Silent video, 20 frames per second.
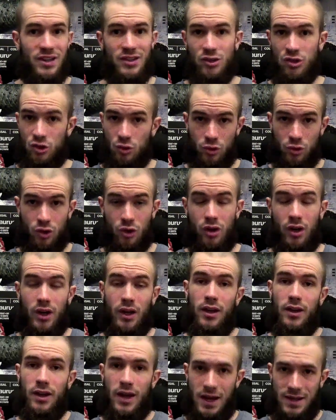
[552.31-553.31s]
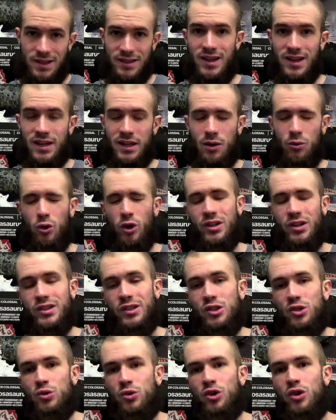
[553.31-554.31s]
tutor, as I said, I work as a
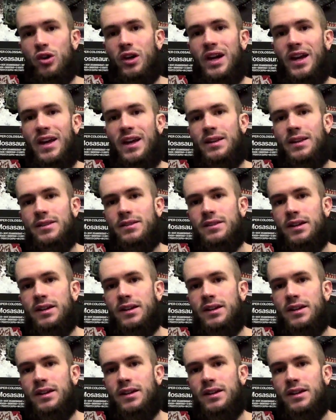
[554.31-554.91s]
tutor, and